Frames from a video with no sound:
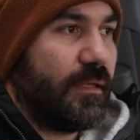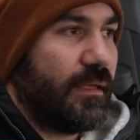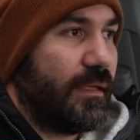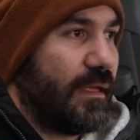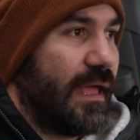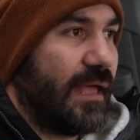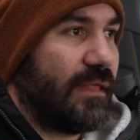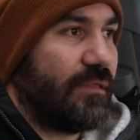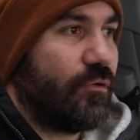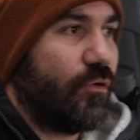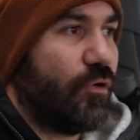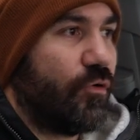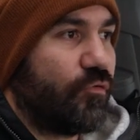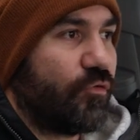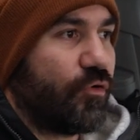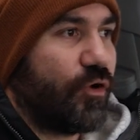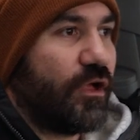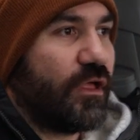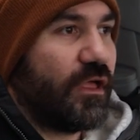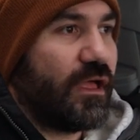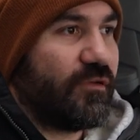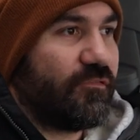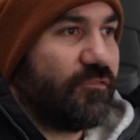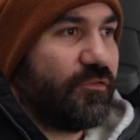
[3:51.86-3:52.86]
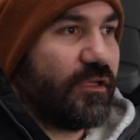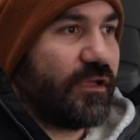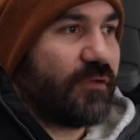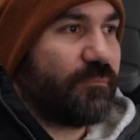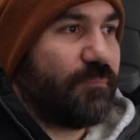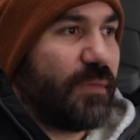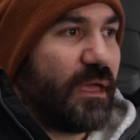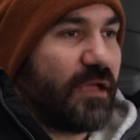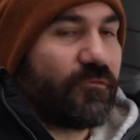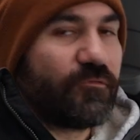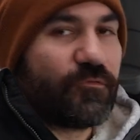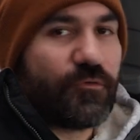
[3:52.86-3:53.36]
And overall, I feel
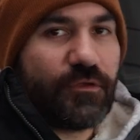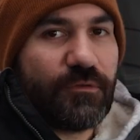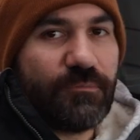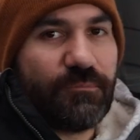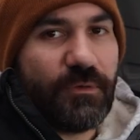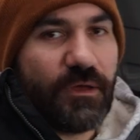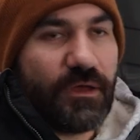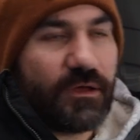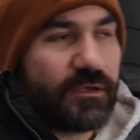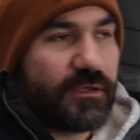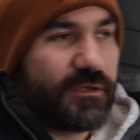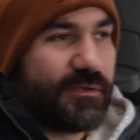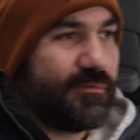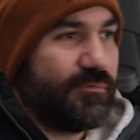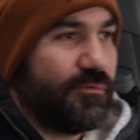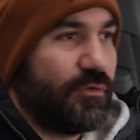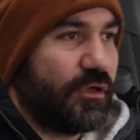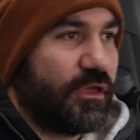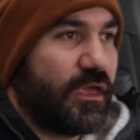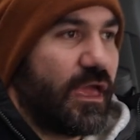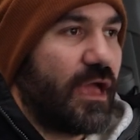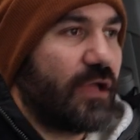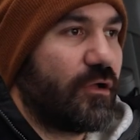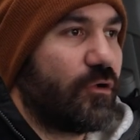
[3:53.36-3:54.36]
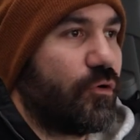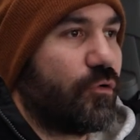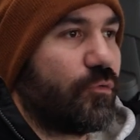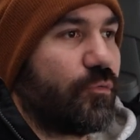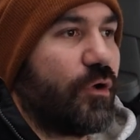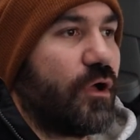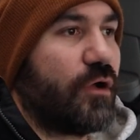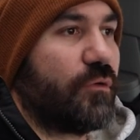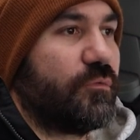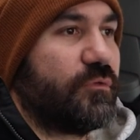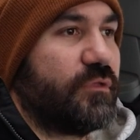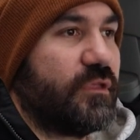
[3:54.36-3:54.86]
like bang for the buck, you can't go
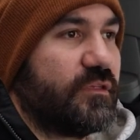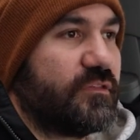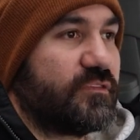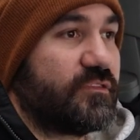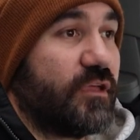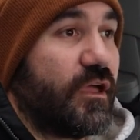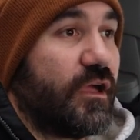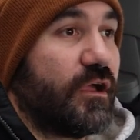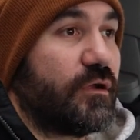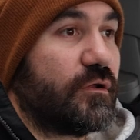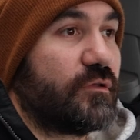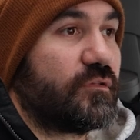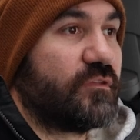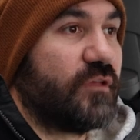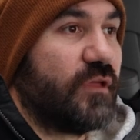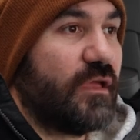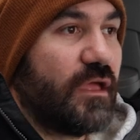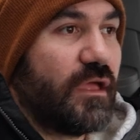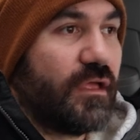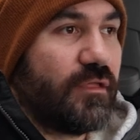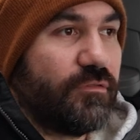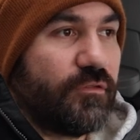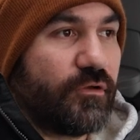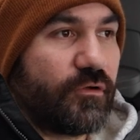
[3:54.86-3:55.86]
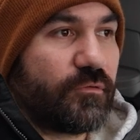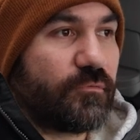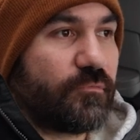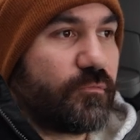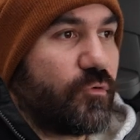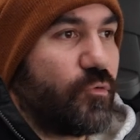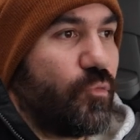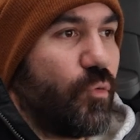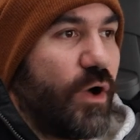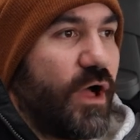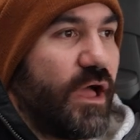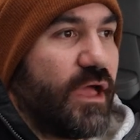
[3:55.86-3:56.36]
wrong with these tires. They're
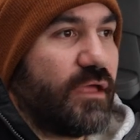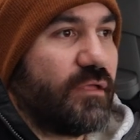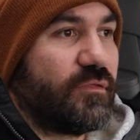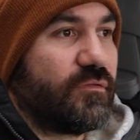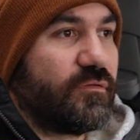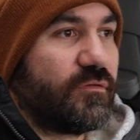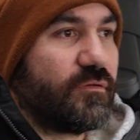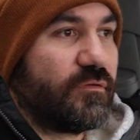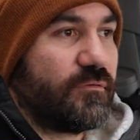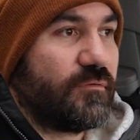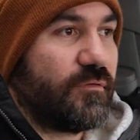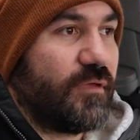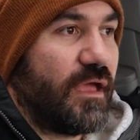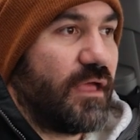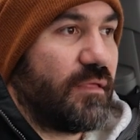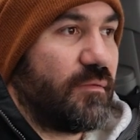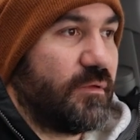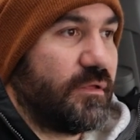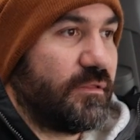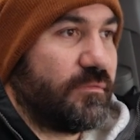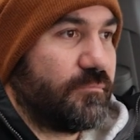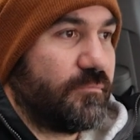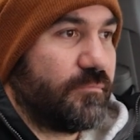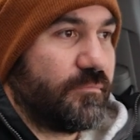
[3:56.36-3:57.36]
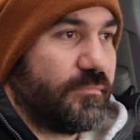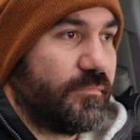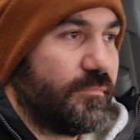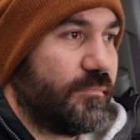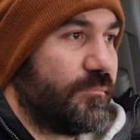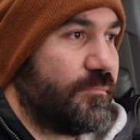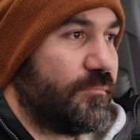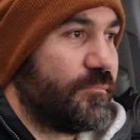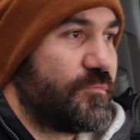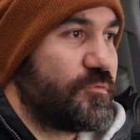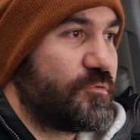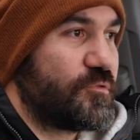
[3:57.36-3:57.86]
quiet.
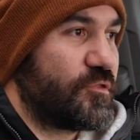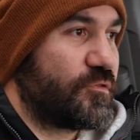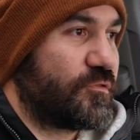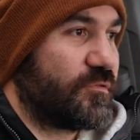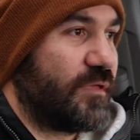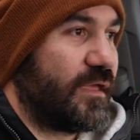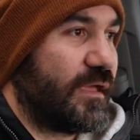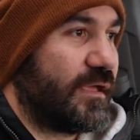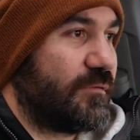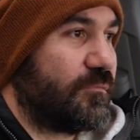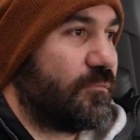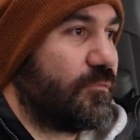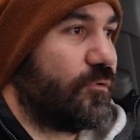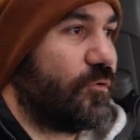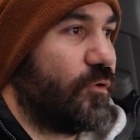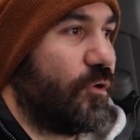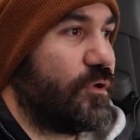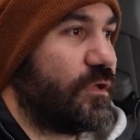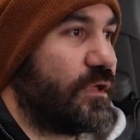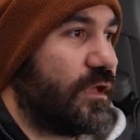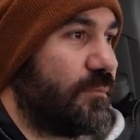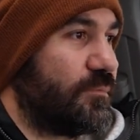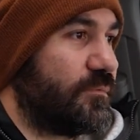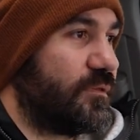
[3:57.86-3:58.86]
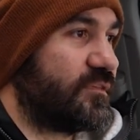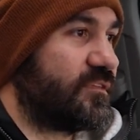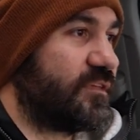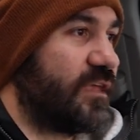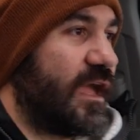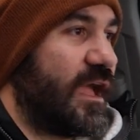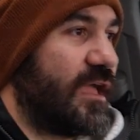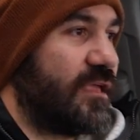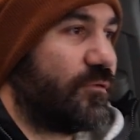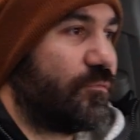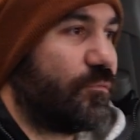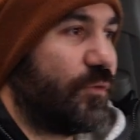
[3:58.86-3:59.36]
Just like going up this
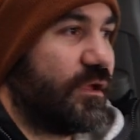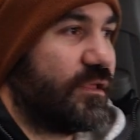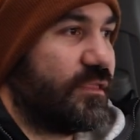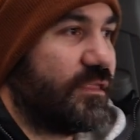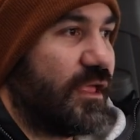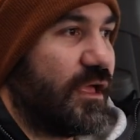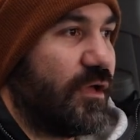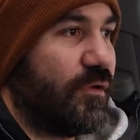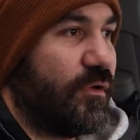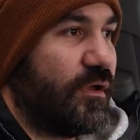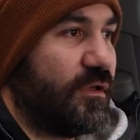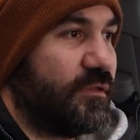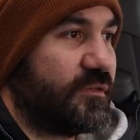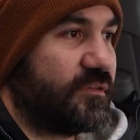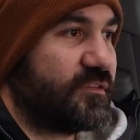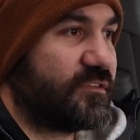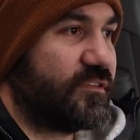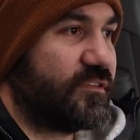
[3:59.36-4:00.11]
canyon right now in the